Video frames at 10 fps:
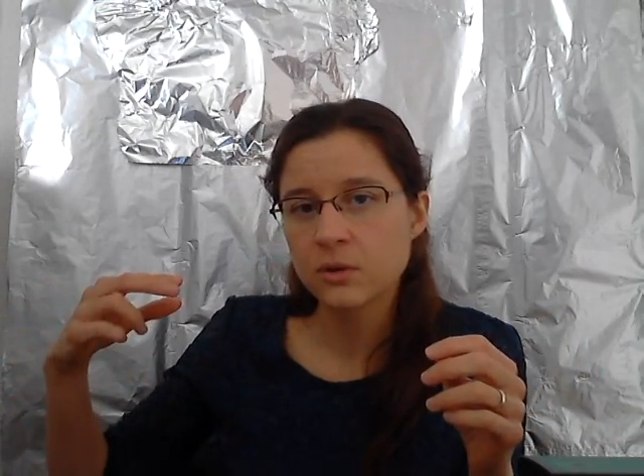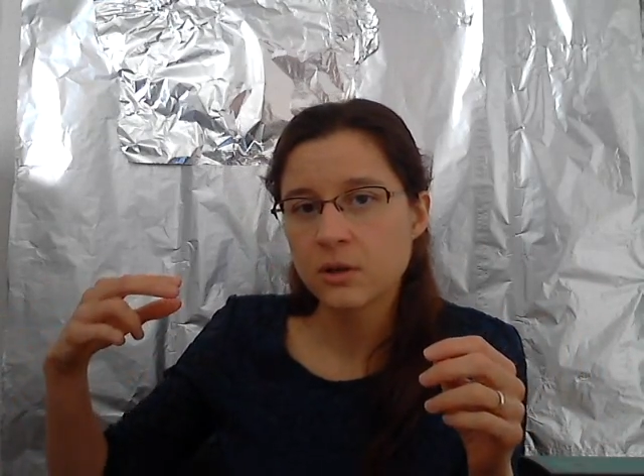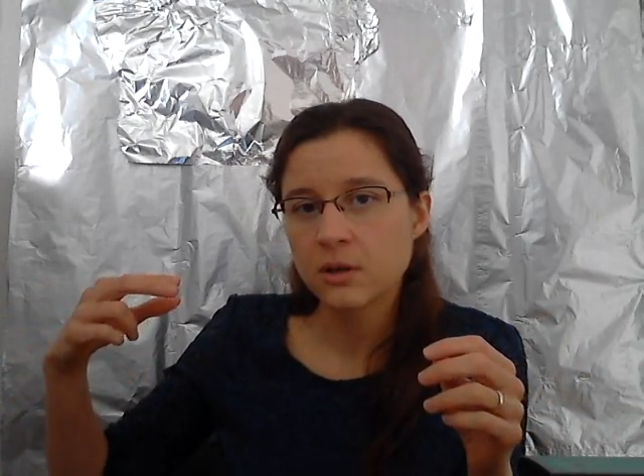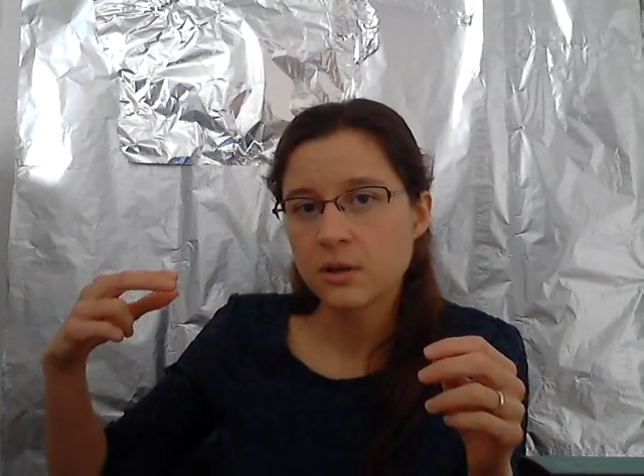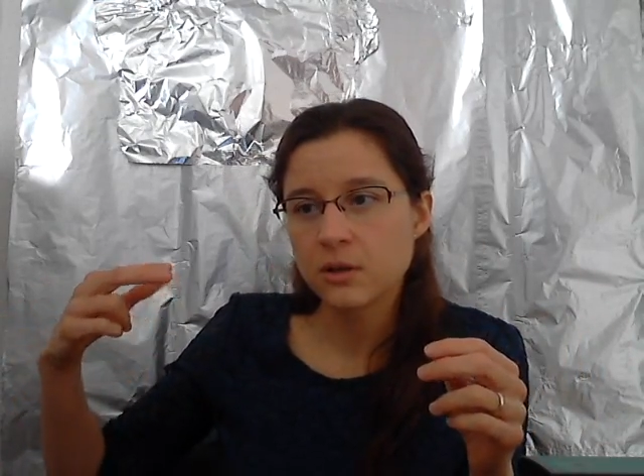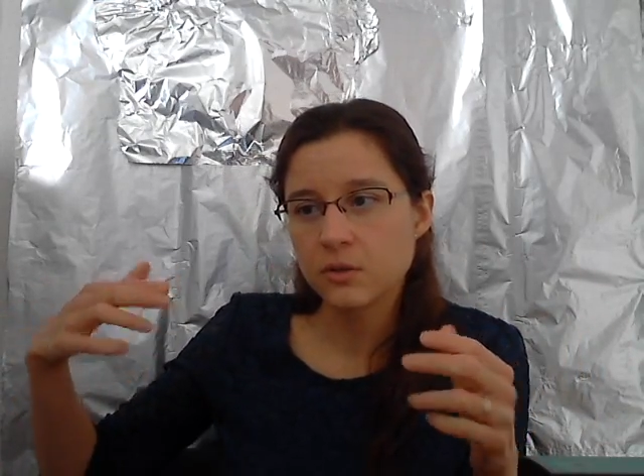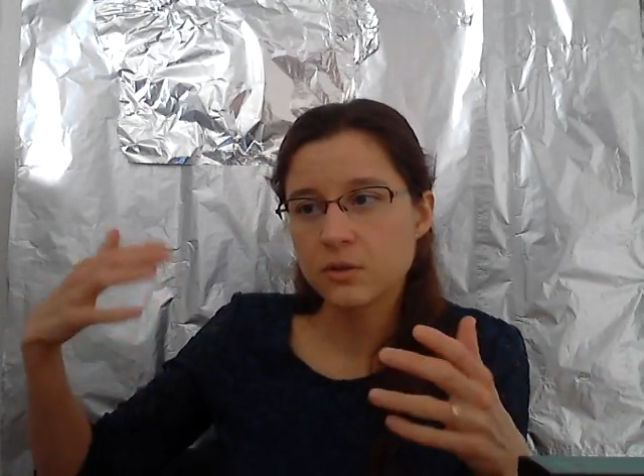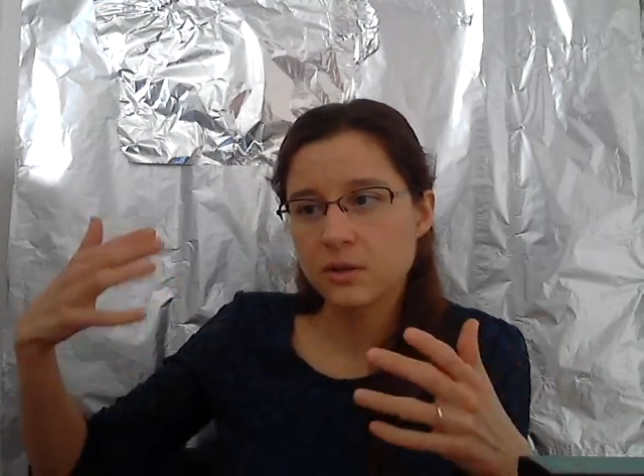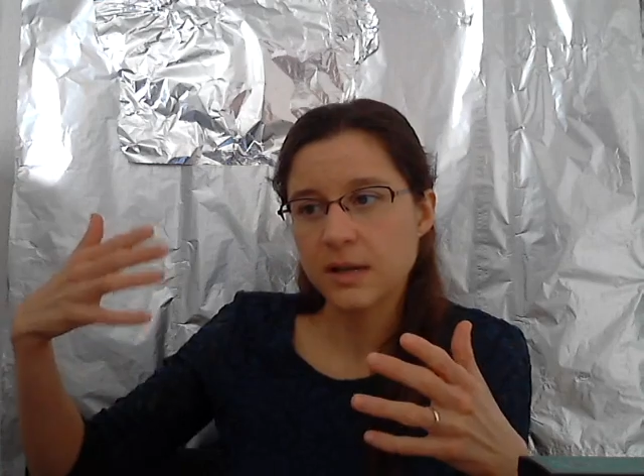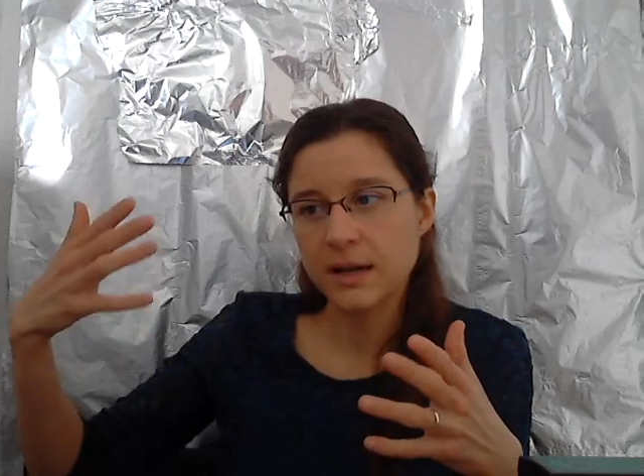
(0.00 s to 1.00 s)
you can
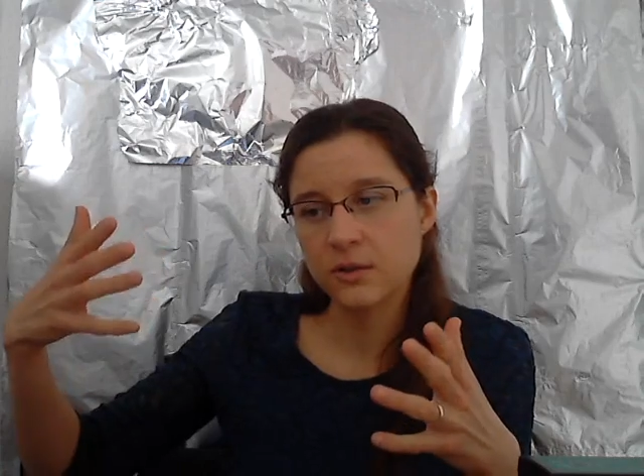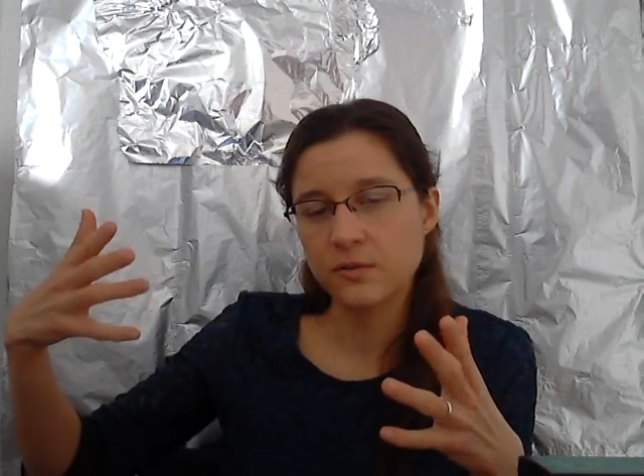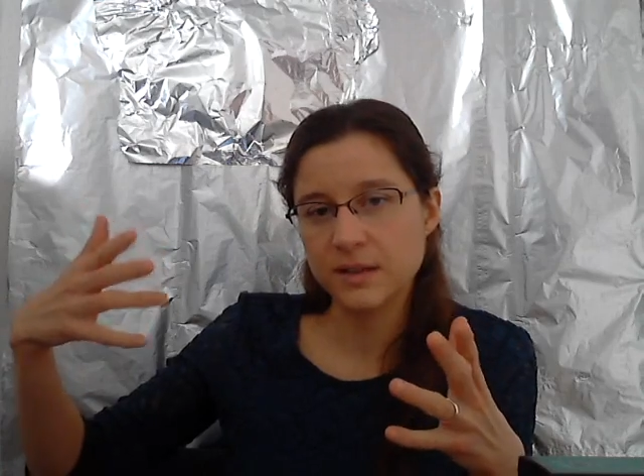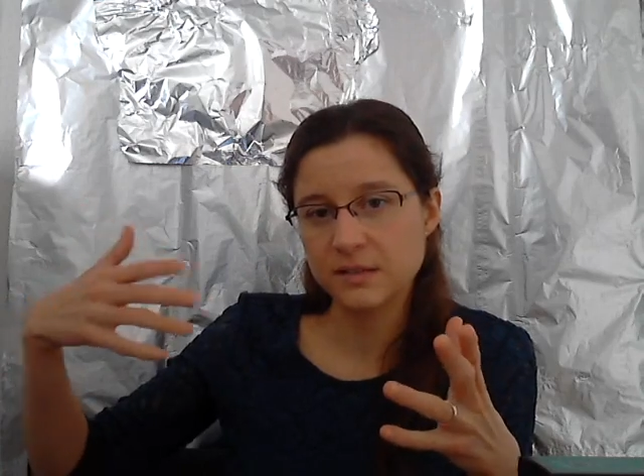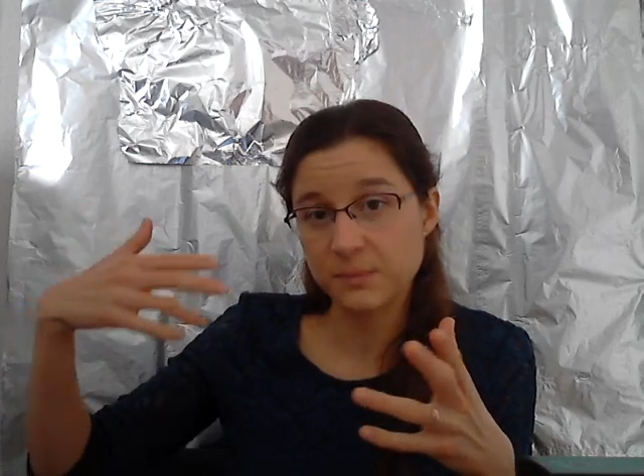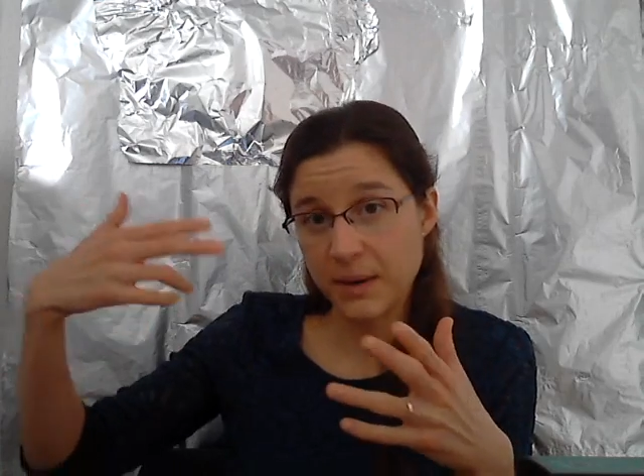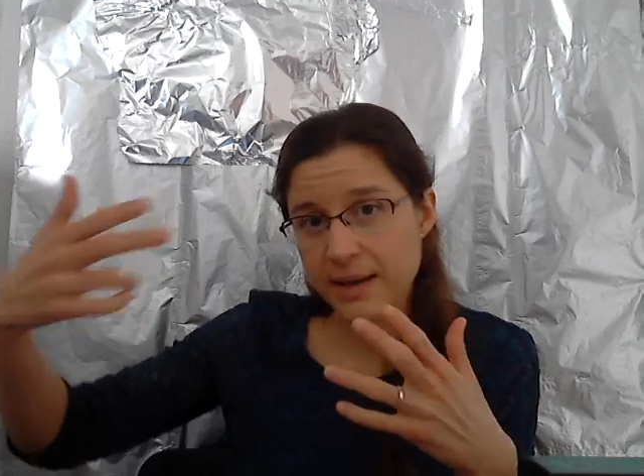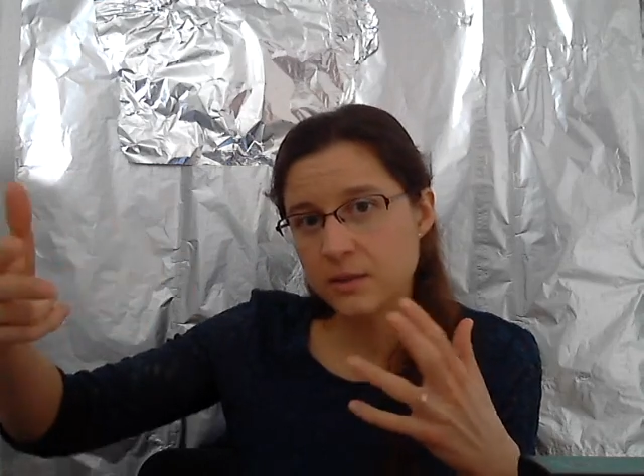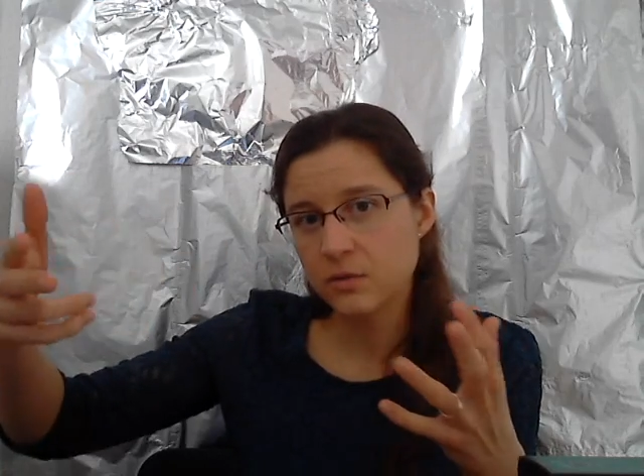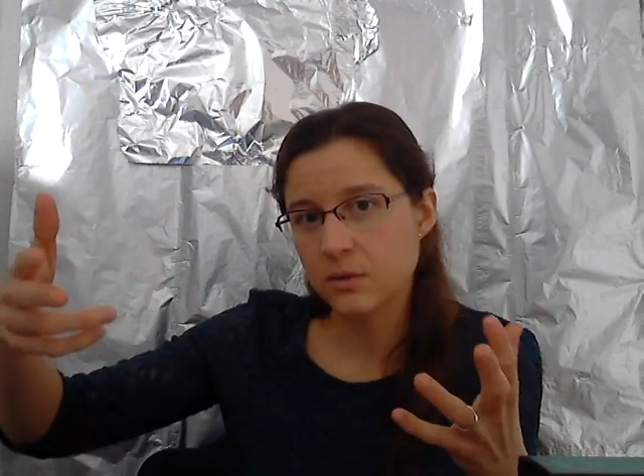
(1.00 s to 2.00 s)
kind of explain
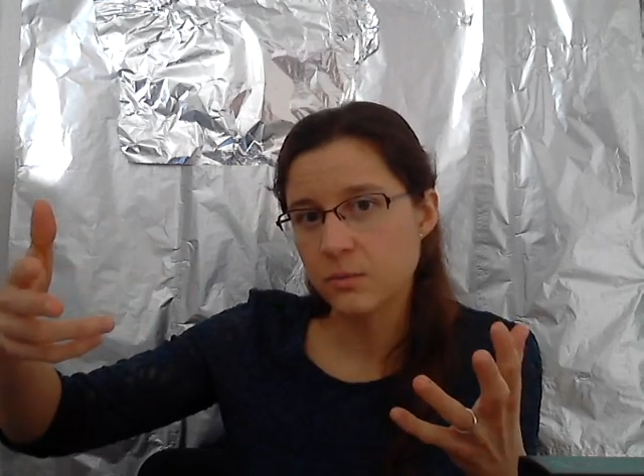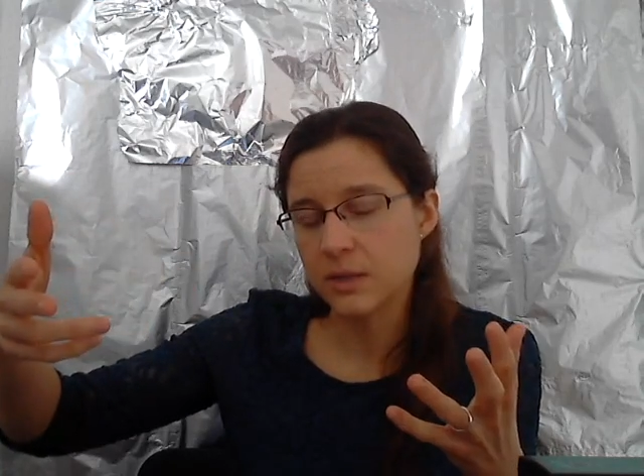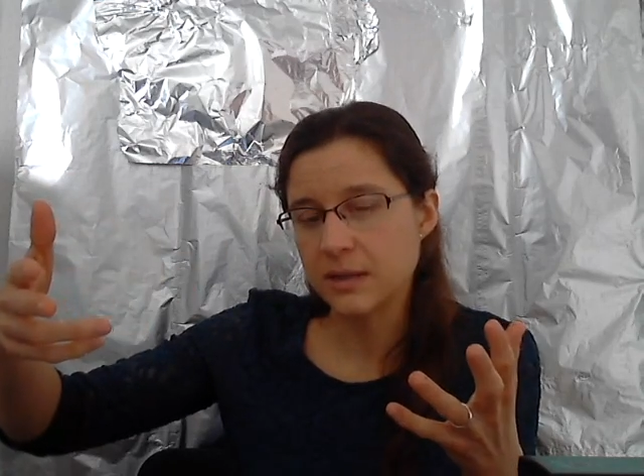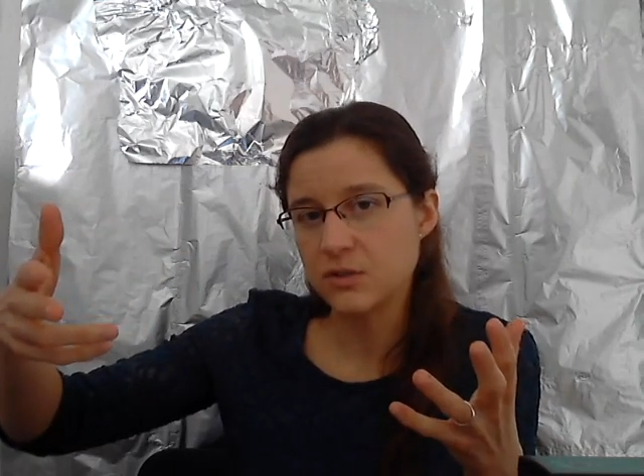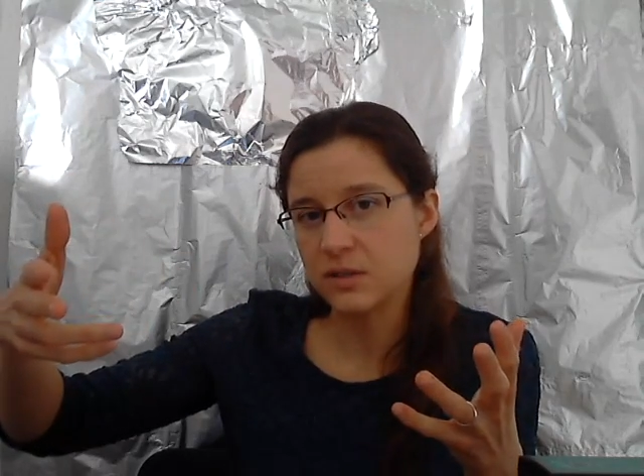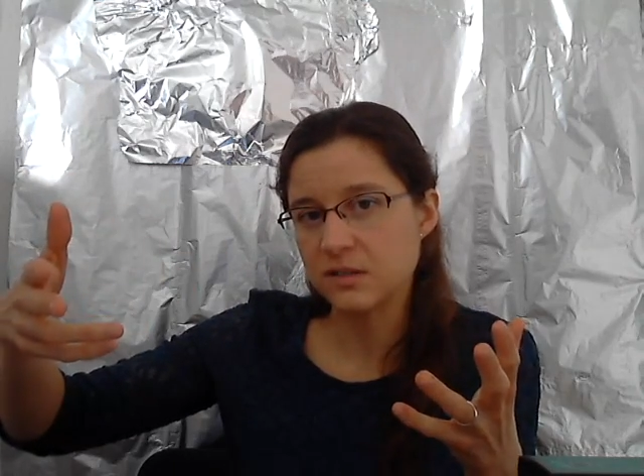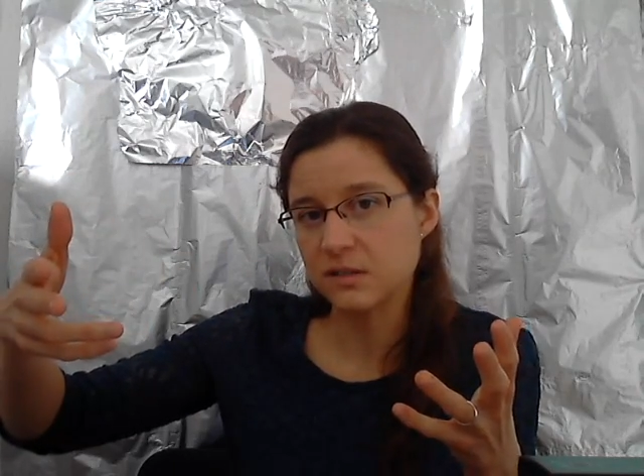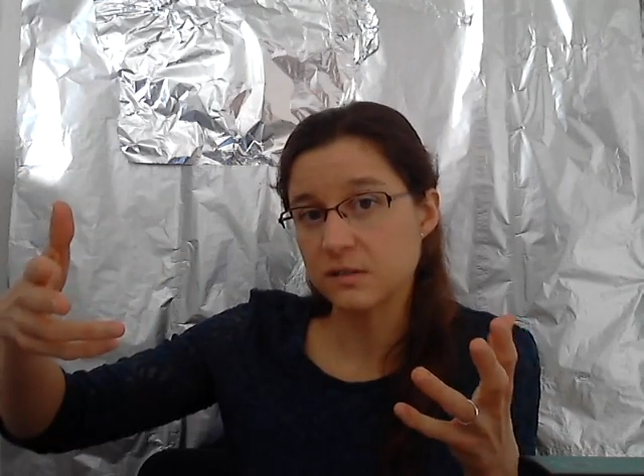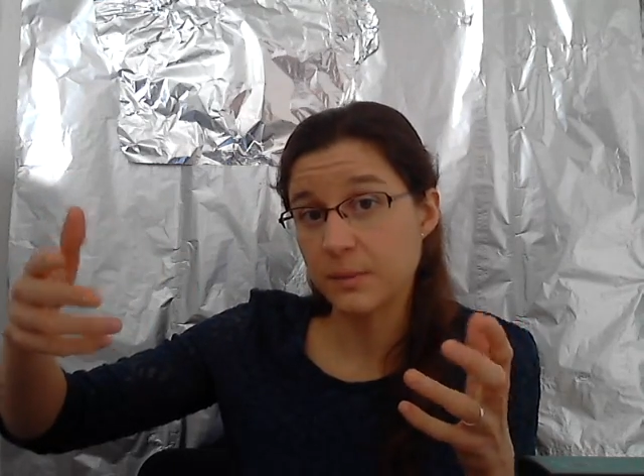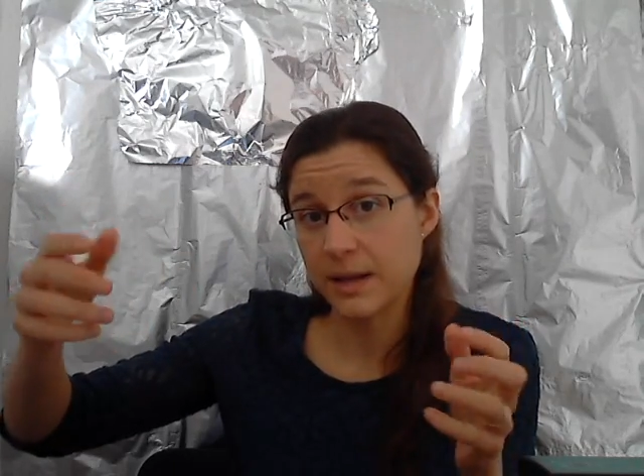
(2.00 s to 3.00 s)
to them what I've just explained,